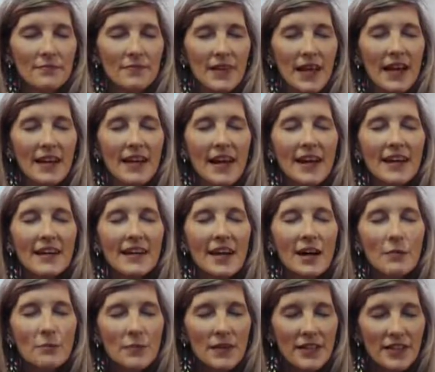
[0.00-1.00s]
And I
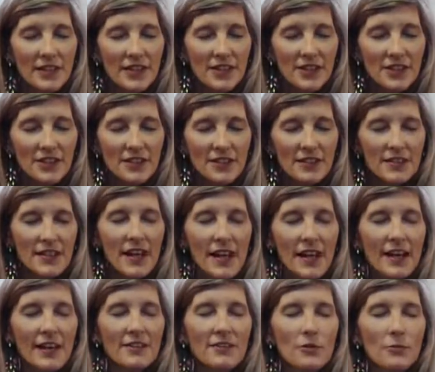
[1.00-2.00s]
come here
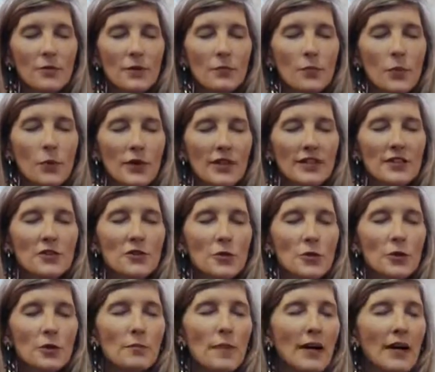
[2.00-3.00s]
today to be pointed
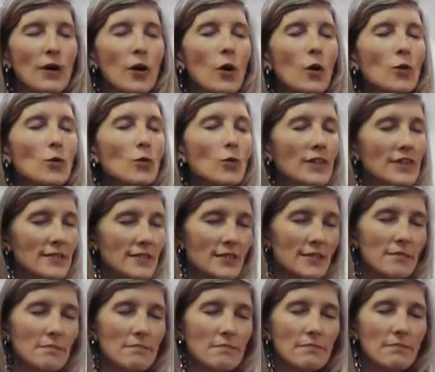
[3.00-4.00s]
toward my own wisdom,
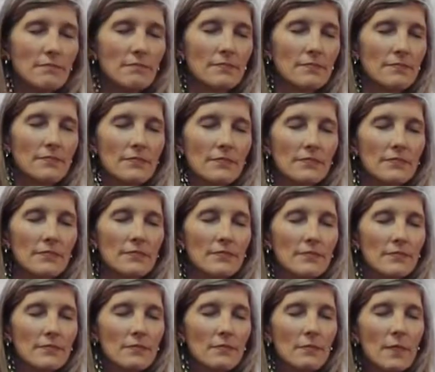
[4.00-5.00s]

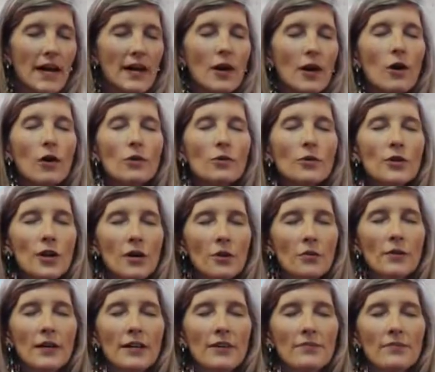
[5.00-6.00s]
my own knowing.